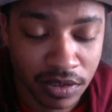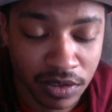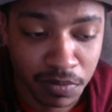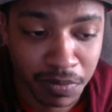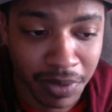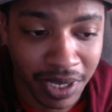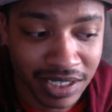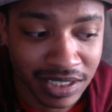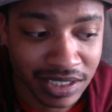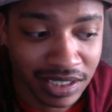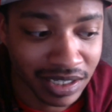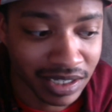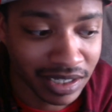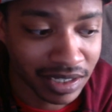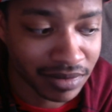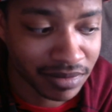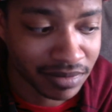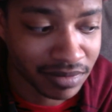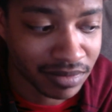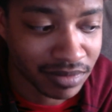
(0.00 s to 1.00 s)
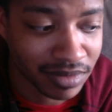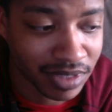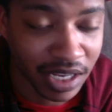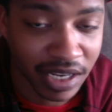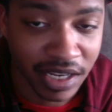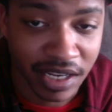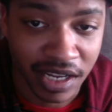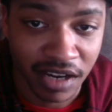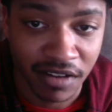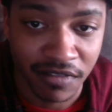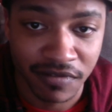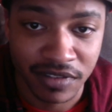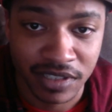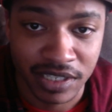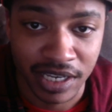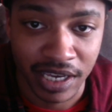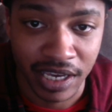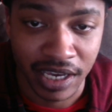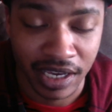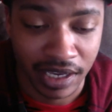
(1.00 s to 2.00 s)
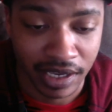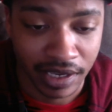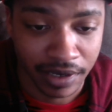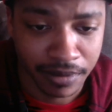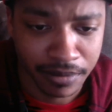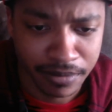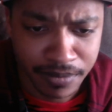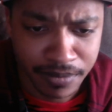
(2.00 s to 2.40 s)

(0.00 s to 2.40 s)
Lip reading: basically the left to Heki,